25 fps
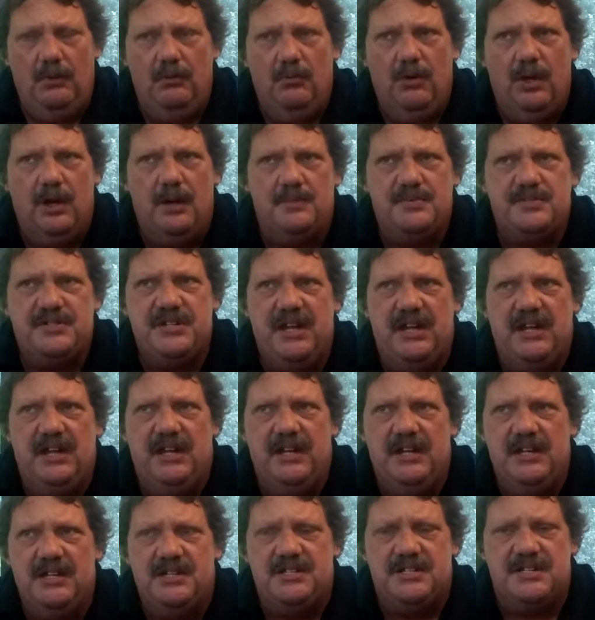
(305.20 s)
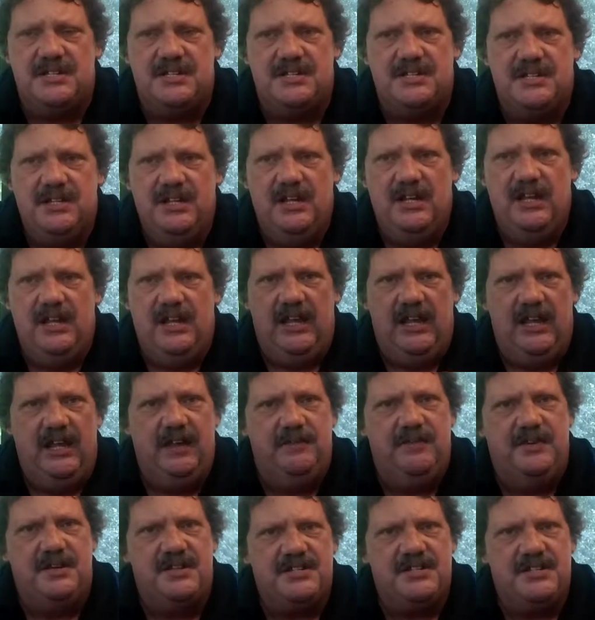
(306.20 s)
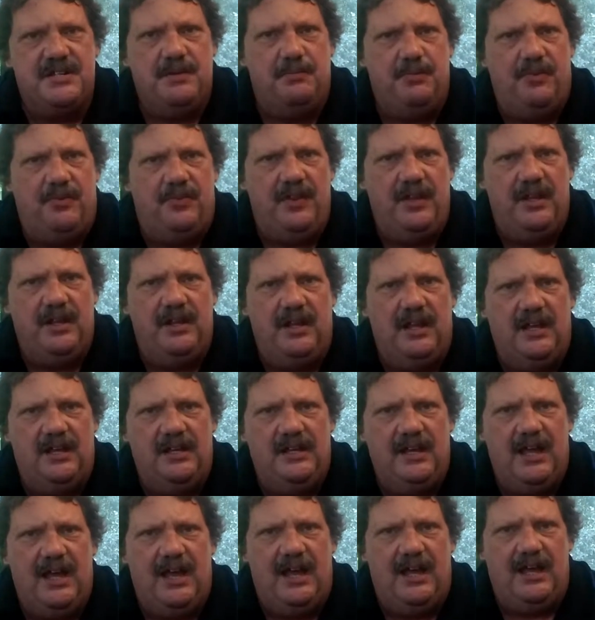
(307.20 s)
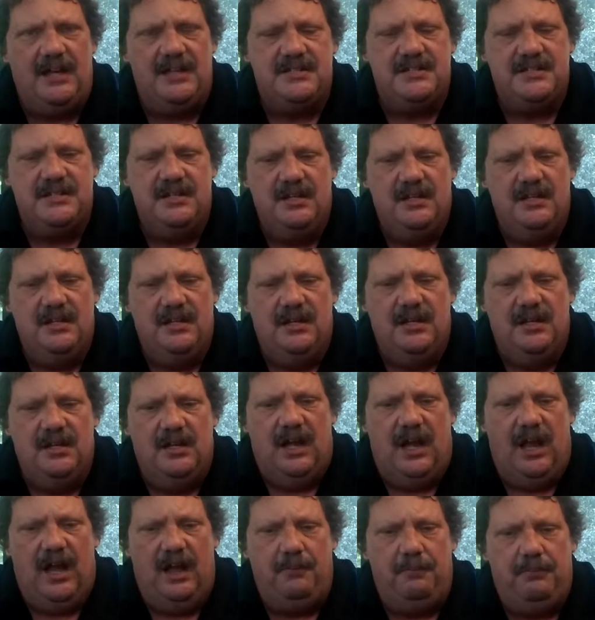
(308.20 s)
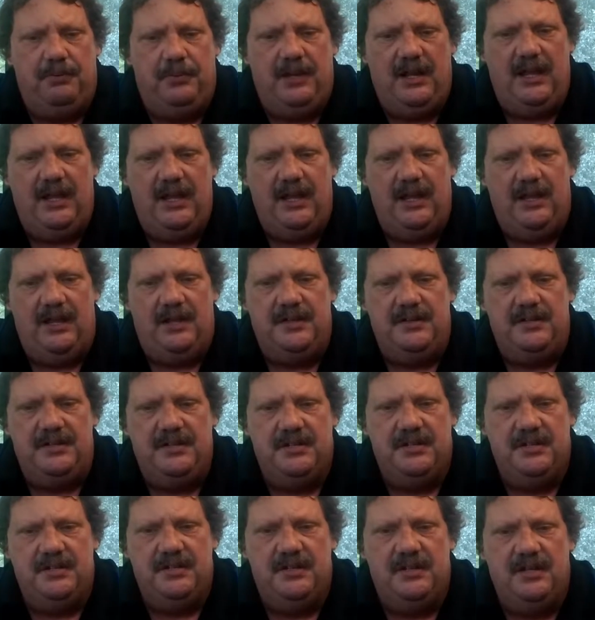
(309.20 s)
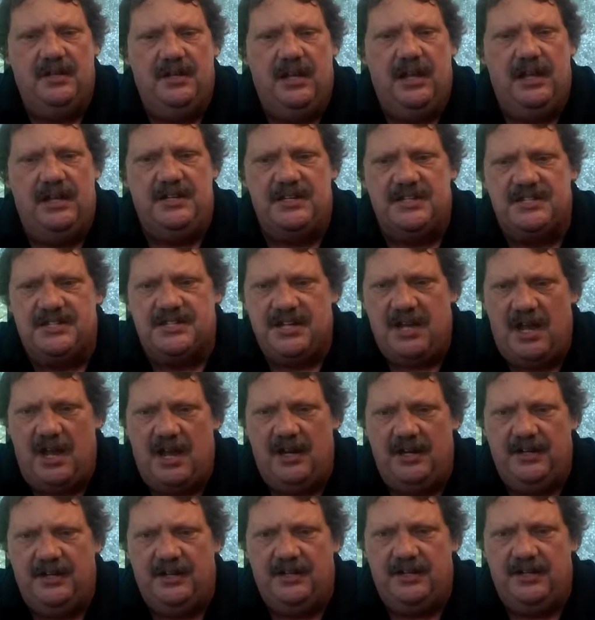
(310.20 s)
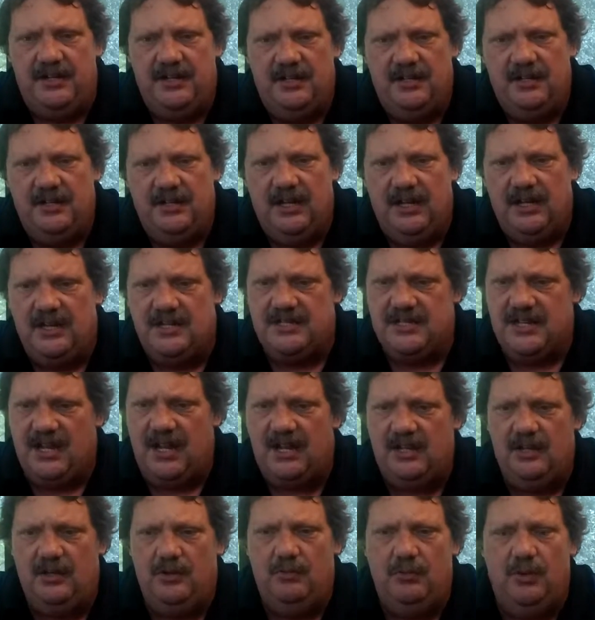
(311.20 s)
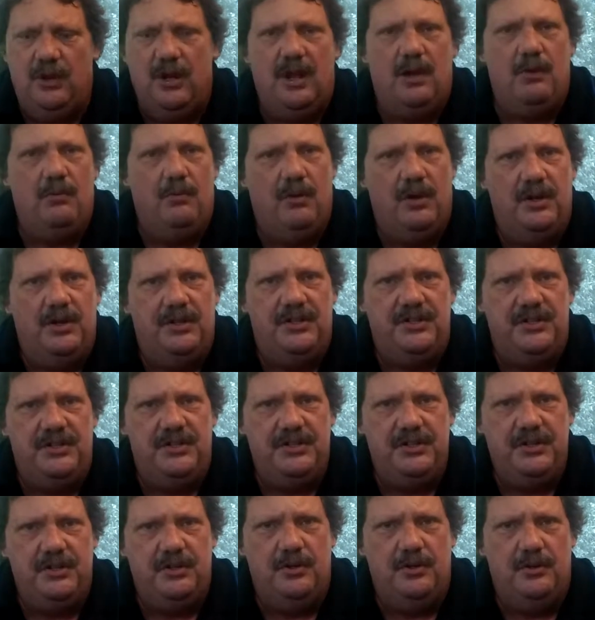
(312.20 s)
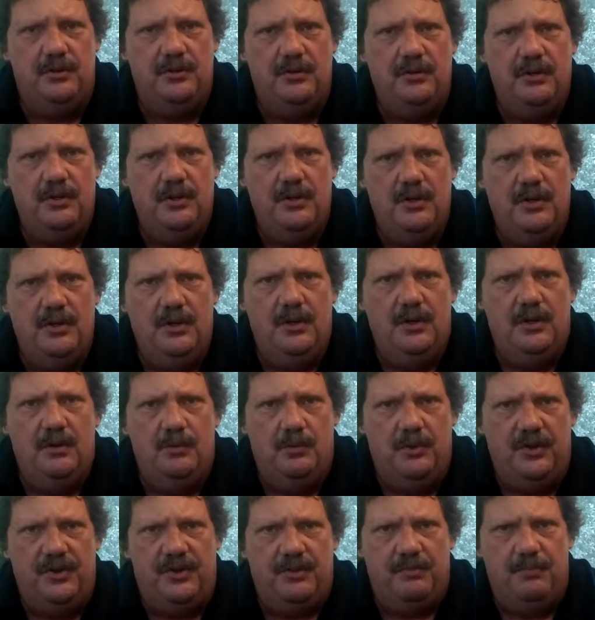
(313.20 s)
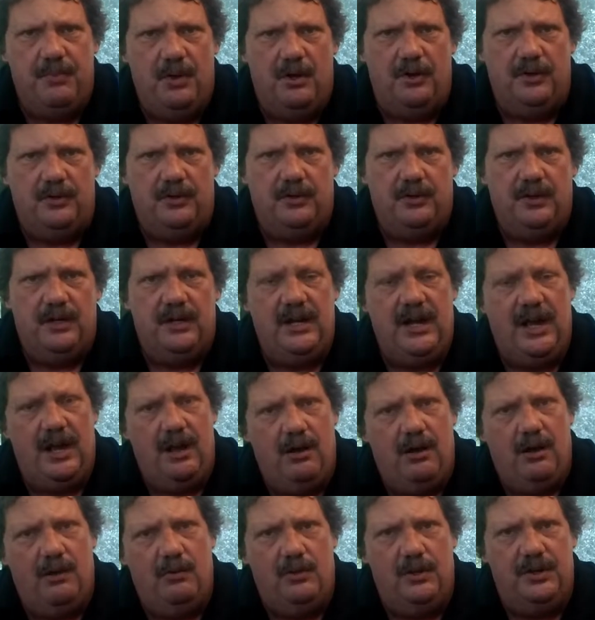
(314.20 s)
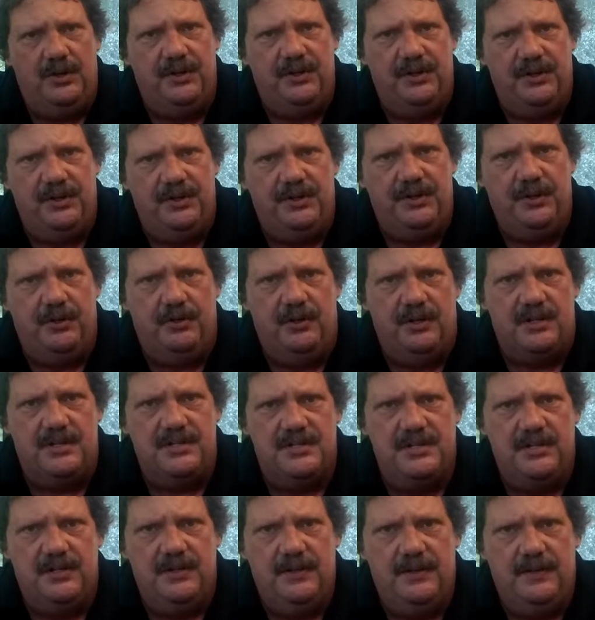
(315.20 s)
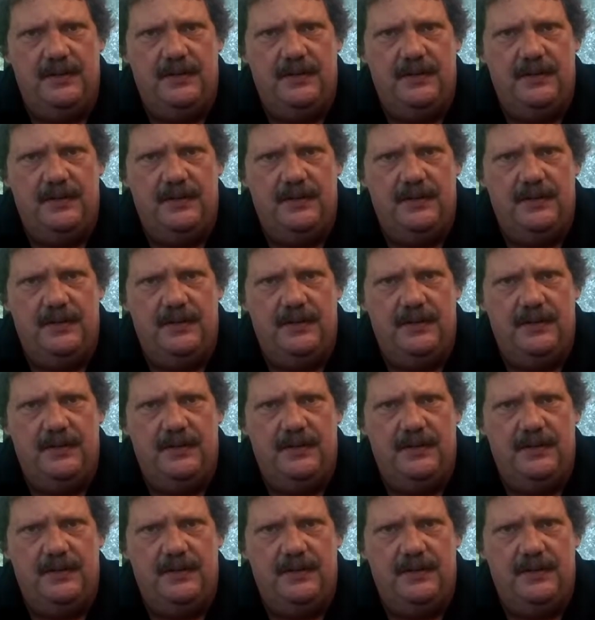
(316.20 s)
What I'm saying is even a simple thing like that, I planned and decided exactly what I wanted to do with the motor and how I wanted to do it.